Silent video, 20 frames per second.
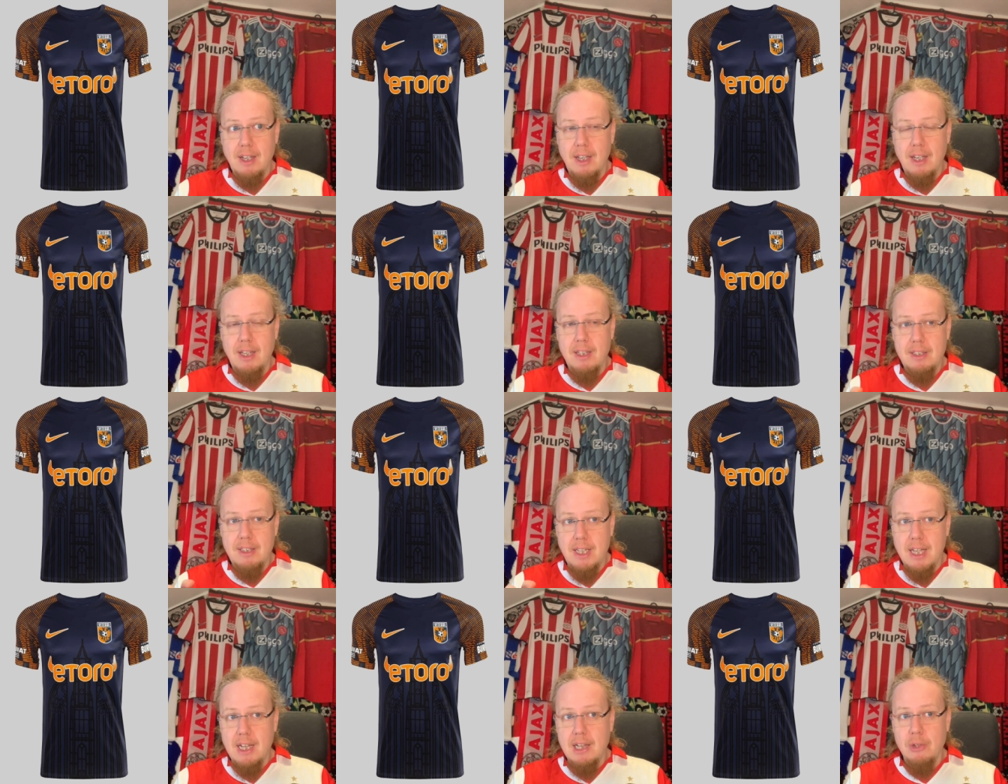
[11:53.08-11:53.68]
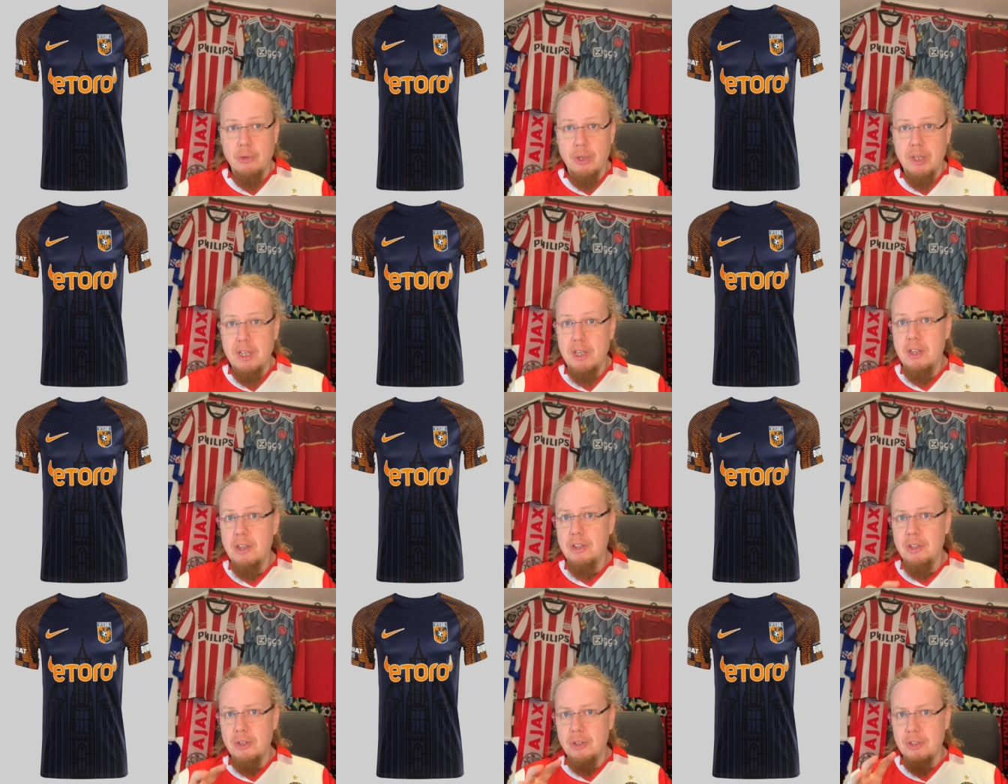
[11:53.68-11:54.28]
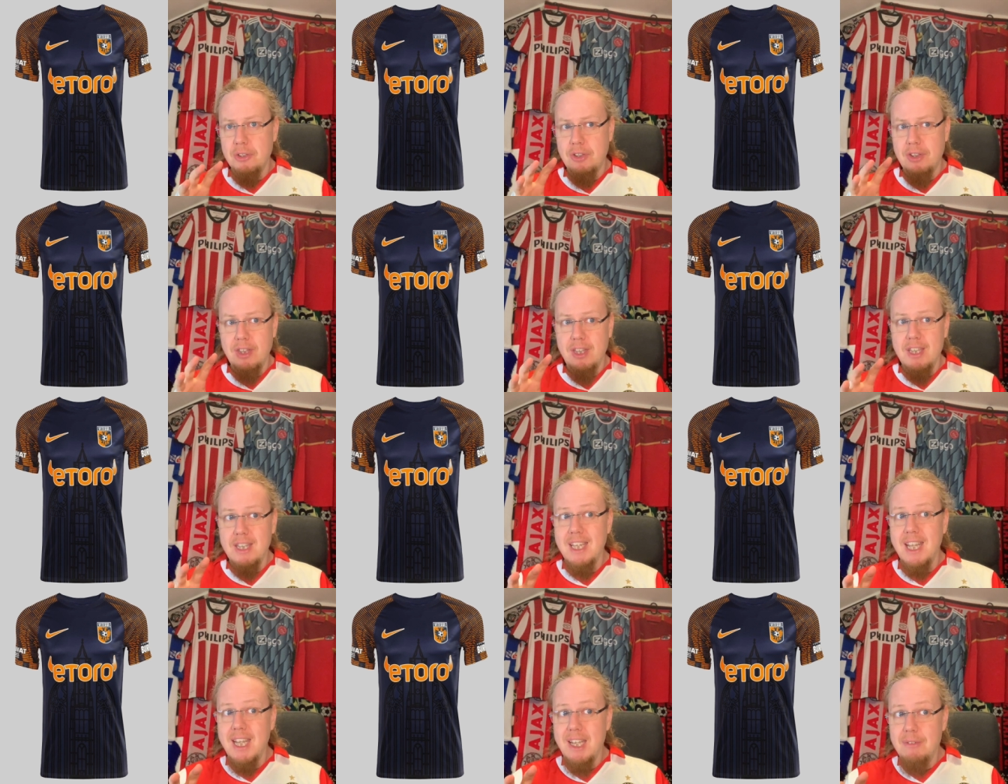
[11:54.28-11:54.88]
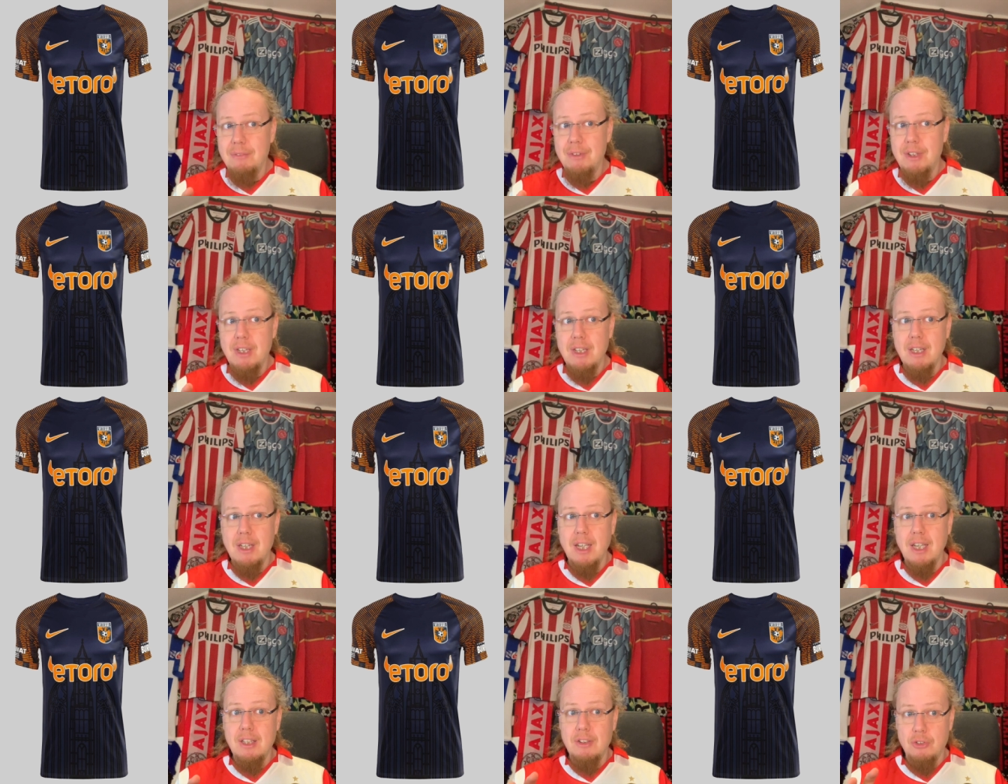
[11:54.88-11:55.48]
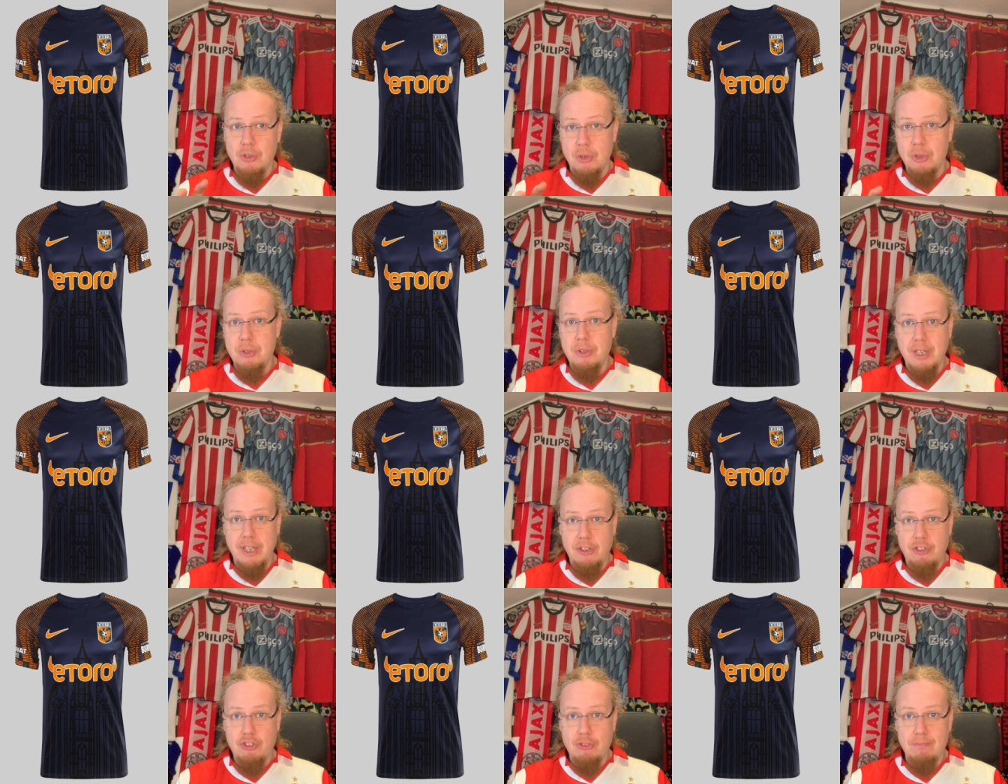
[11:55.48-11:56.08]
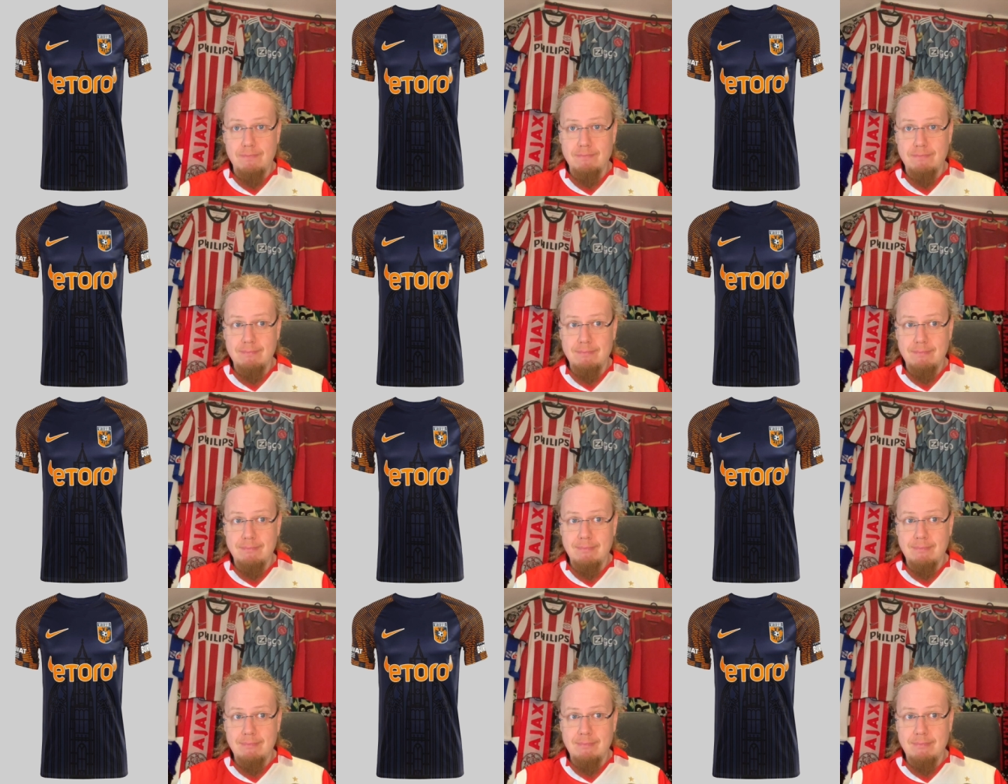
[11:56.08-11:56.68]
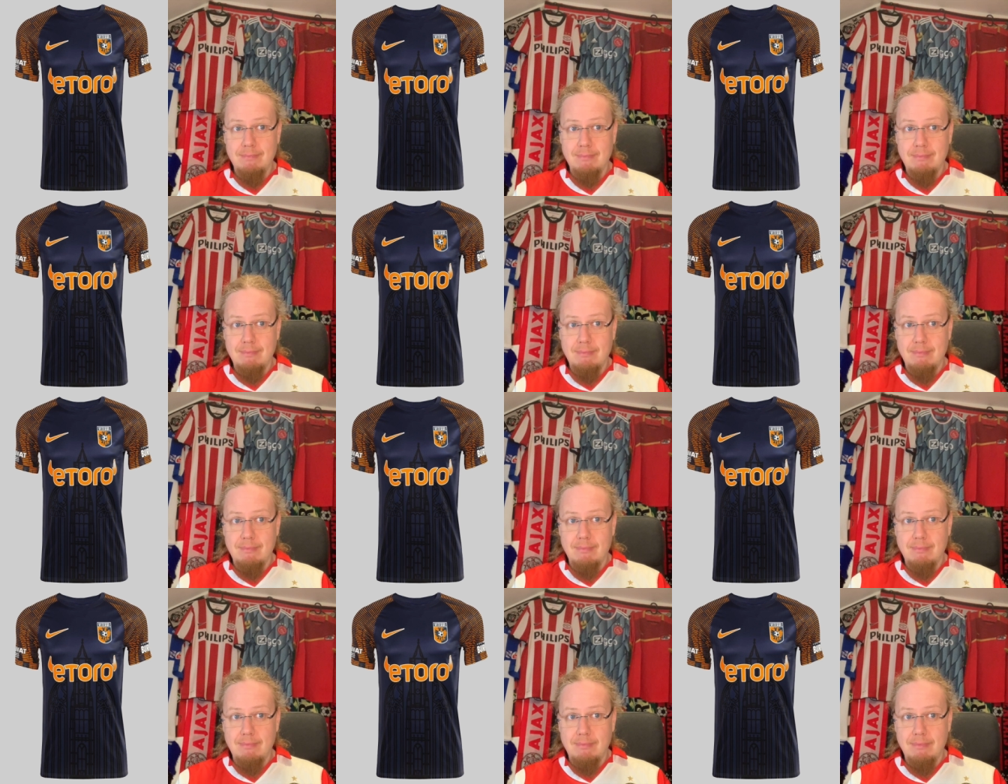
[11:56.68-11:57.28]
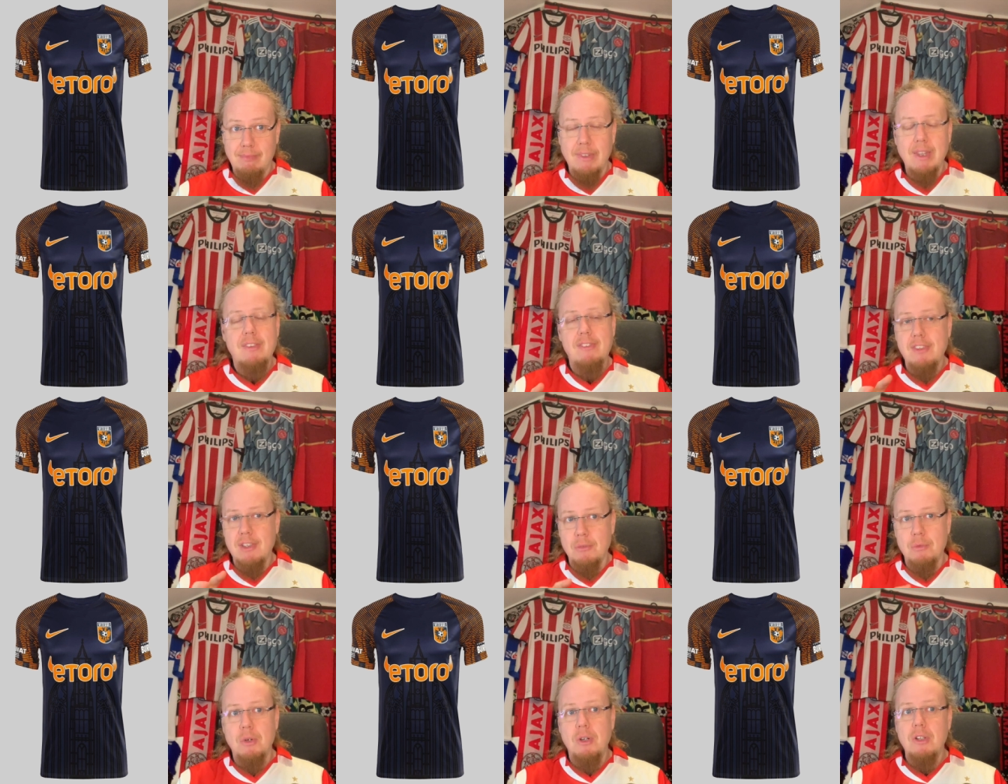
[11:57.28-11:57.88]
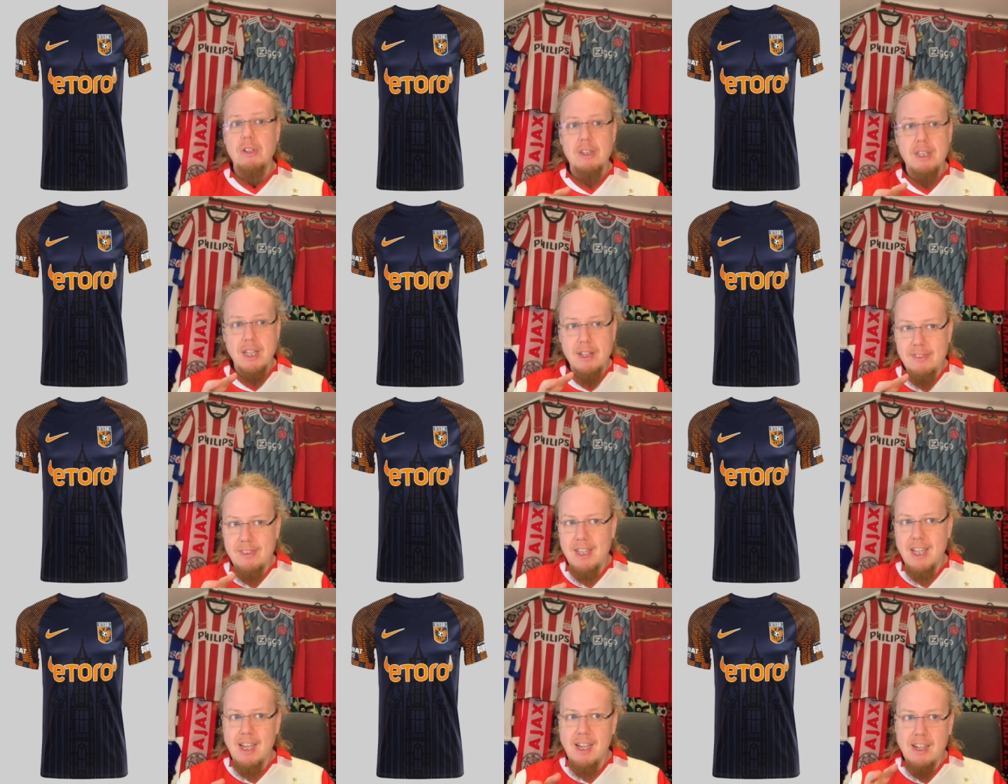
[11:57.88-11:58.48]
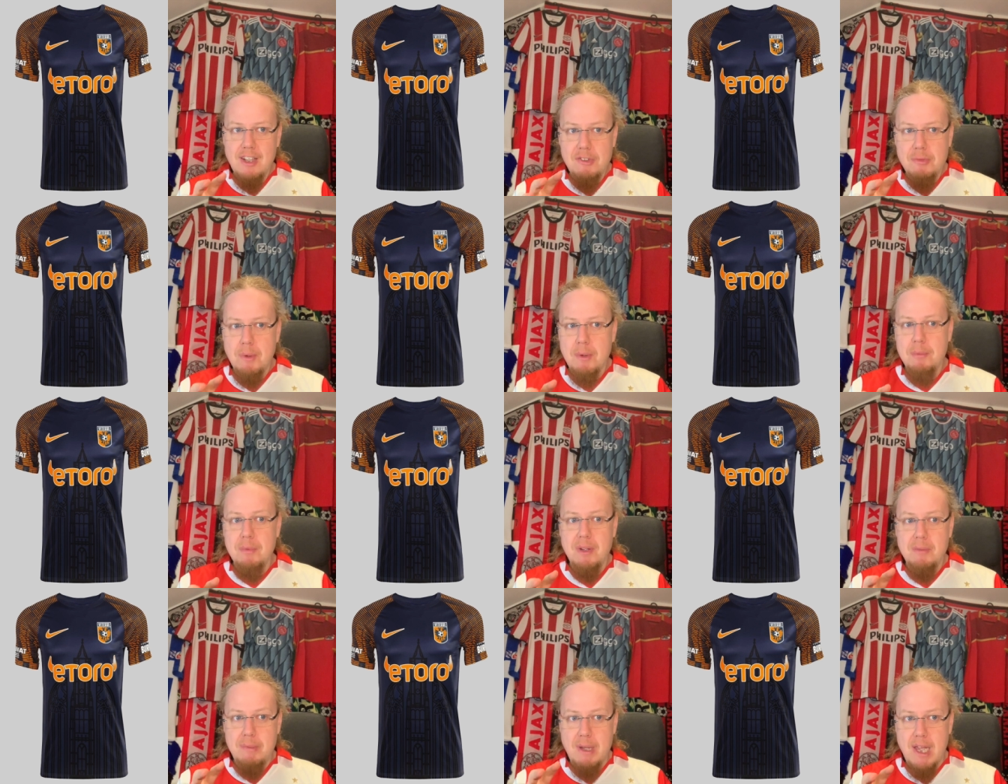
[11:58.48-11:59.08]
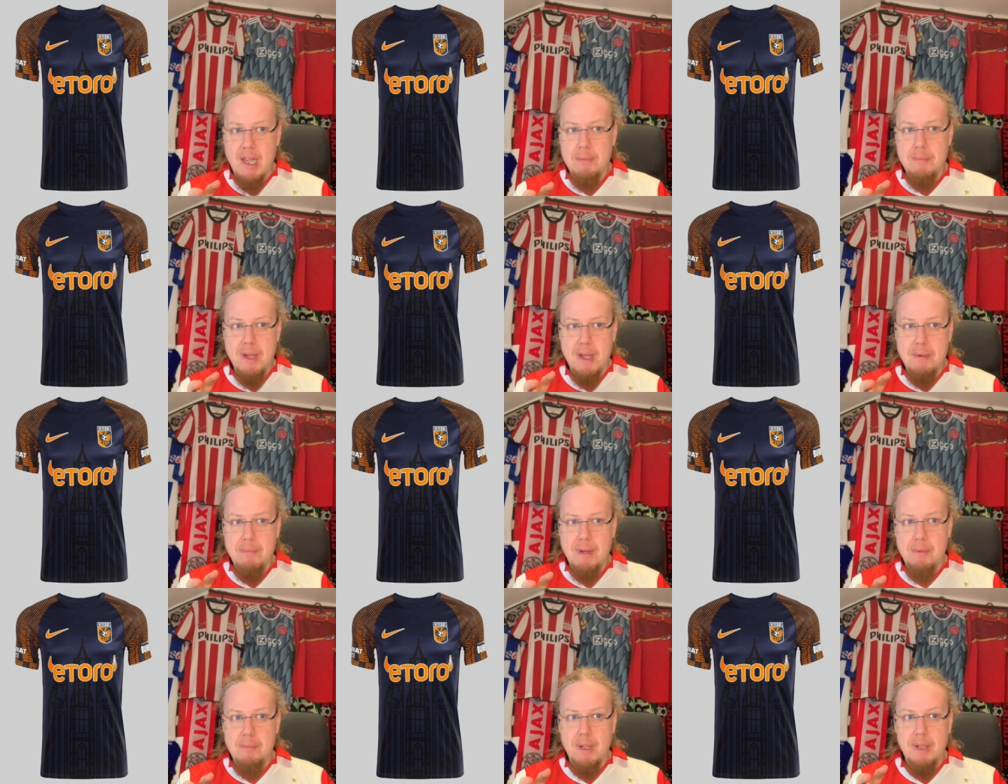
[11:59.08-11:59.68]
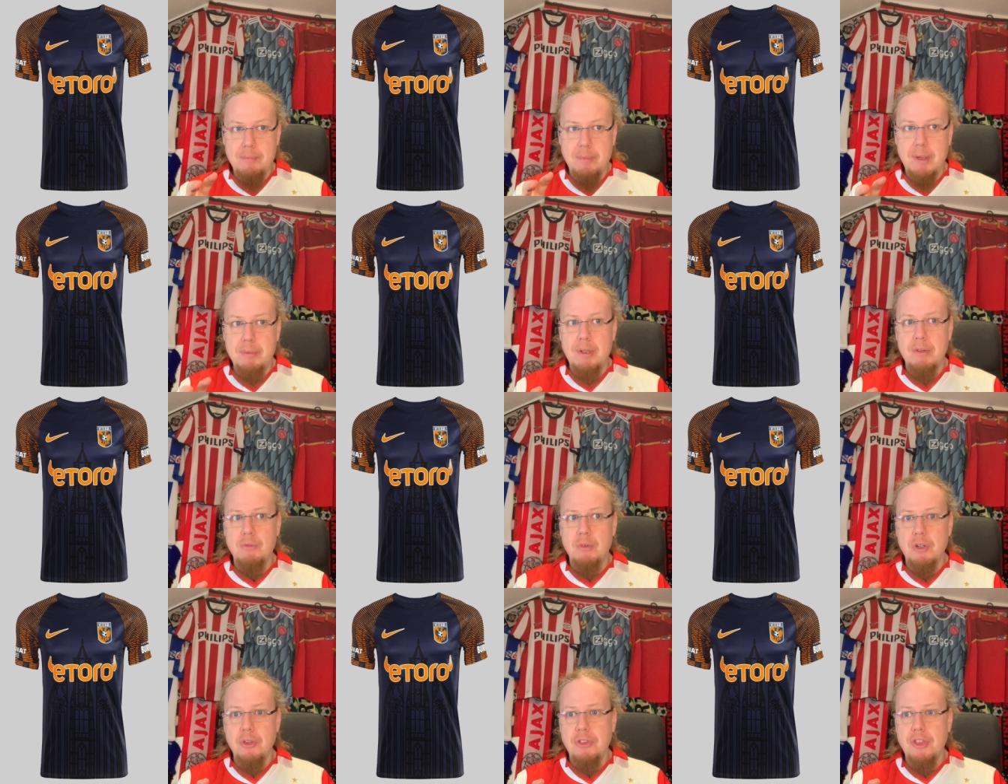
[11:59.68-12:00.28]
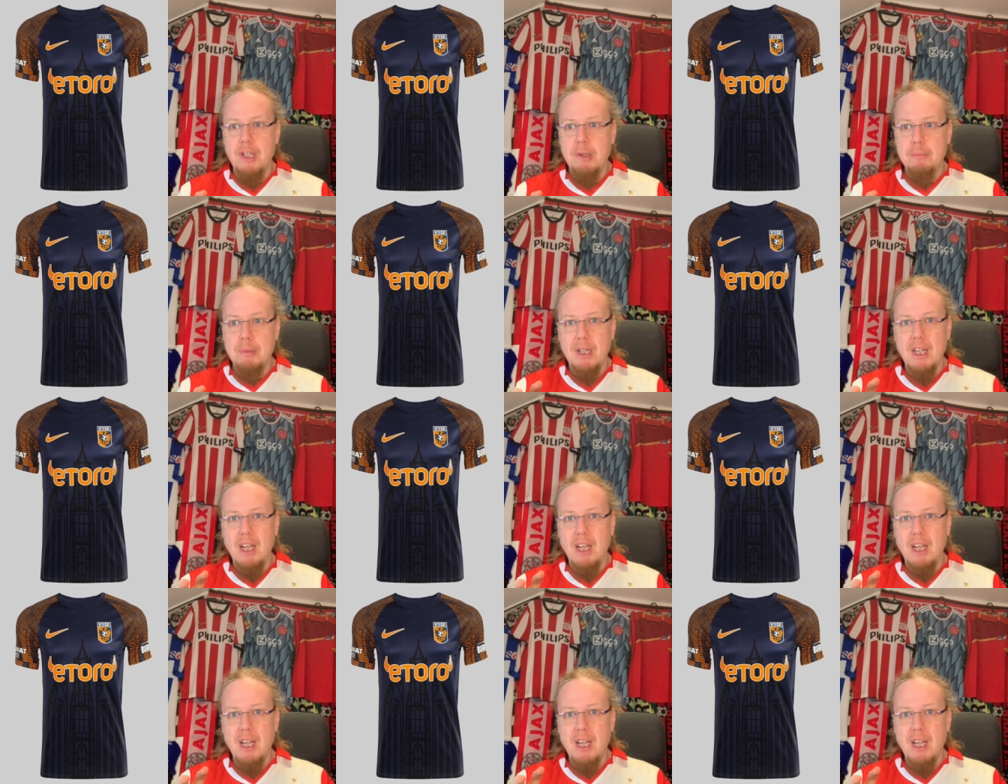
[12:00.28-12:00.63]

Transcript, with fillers: and yellow and not navy and orange. That's the one. That that's maybe, maybe, maybe, maybe the one thing. But